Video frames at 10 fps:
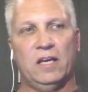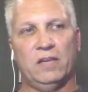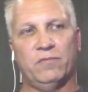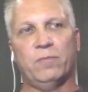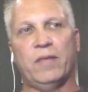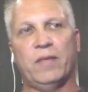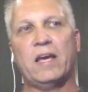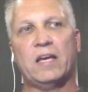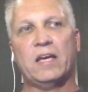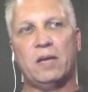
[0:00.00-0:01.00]
And from
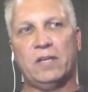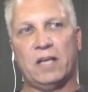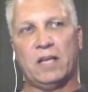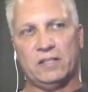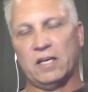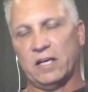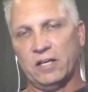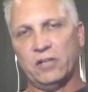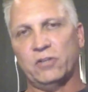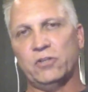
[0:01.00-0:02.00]
that came the idea I got
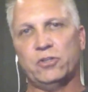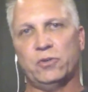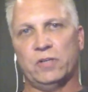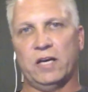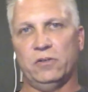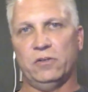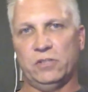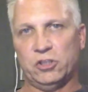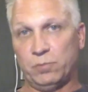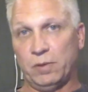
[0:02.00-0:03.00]
introduced to a guy who
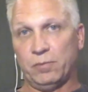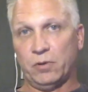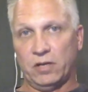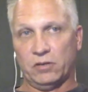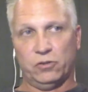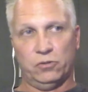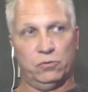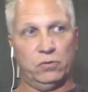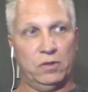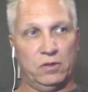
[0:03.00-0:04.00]
teaches people how to
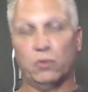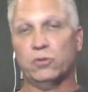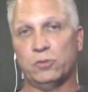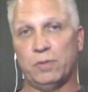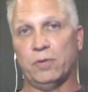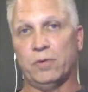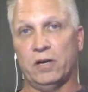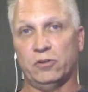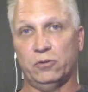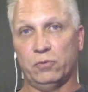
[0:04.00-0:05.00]
and coaches people how
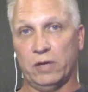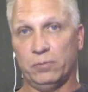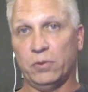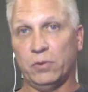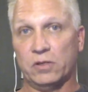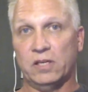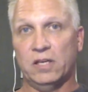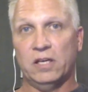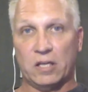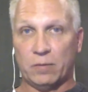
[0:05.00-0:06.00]
to write a book
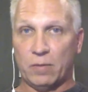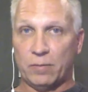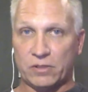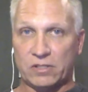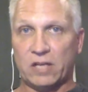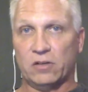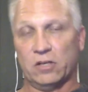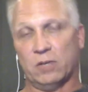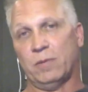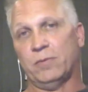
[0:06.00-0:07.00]
come up with a title,
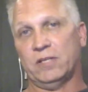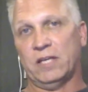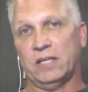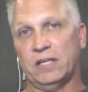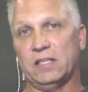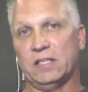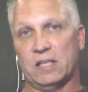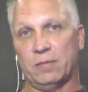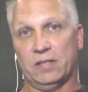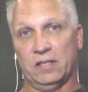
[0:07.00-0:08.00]
come up with an idea
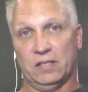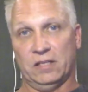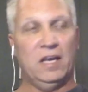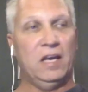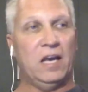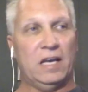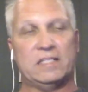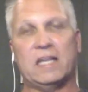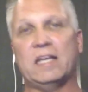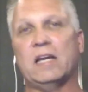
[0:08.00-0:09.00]
type of thing. I
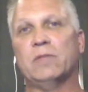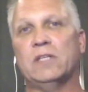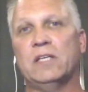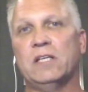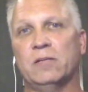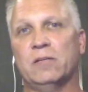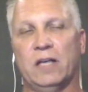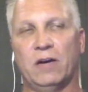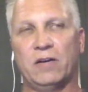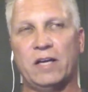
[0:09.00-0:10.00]
sat down with him
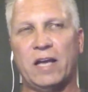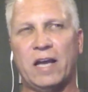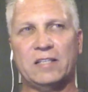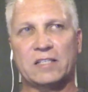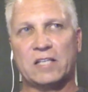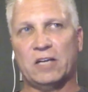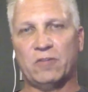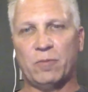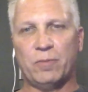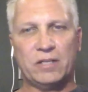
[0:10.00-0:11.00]
and I already had this kind of
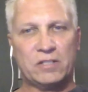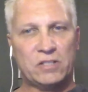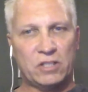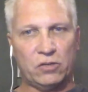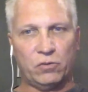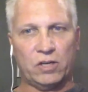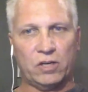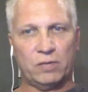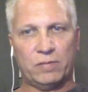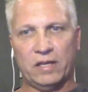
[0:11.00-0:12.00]
abundance thing going on
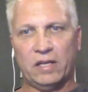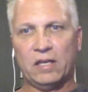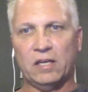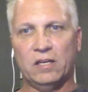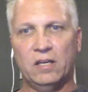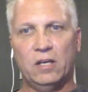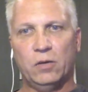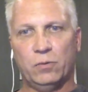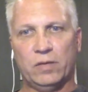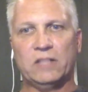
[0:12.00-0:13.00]
in my head.
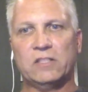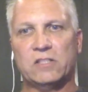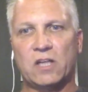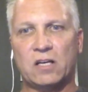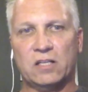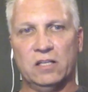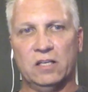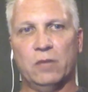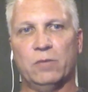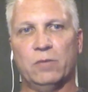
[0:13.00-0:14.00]
We got to talking
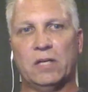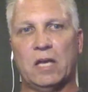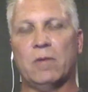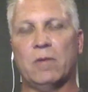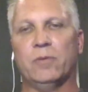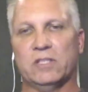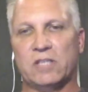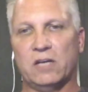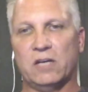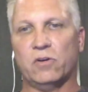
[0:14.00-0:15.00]
and we came up with a
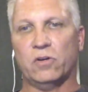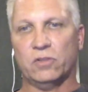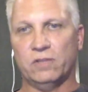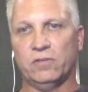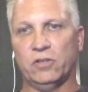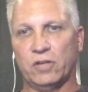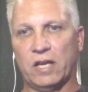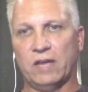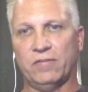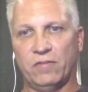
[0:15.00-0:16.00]
title called Living Your
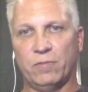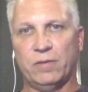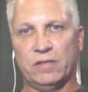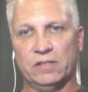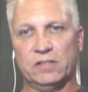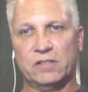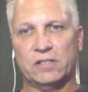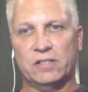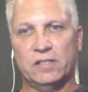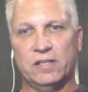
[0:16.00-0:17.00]
Life of Abundance.
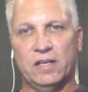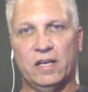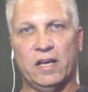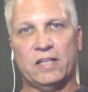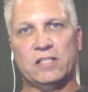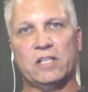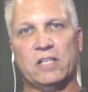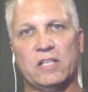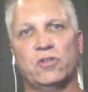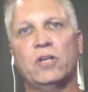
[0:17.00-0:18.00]
As I
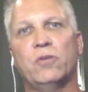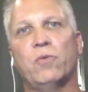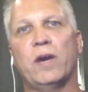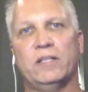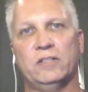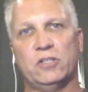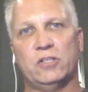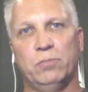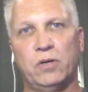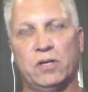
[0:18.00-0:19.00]
started writing this
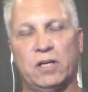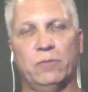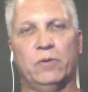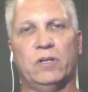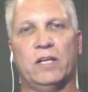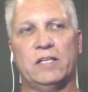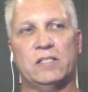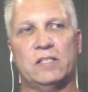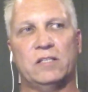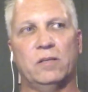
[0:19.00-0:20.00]
book, I
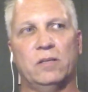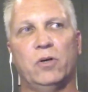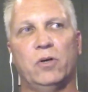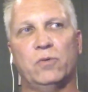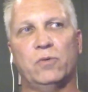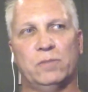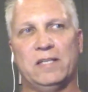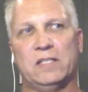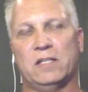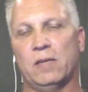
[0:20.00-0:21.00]
realized the book was
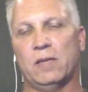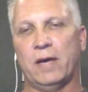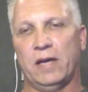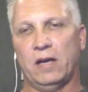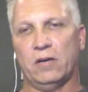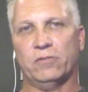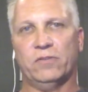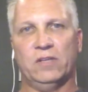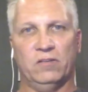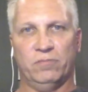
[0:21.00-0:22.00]
basically a
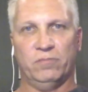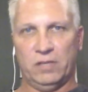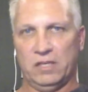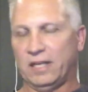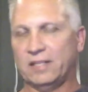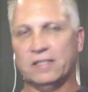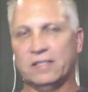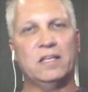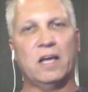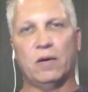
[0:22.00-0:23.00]
biography of me and I did
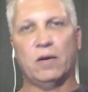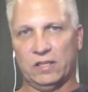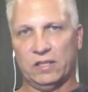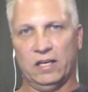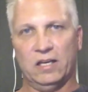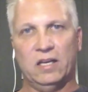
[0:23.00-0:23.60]
not want that.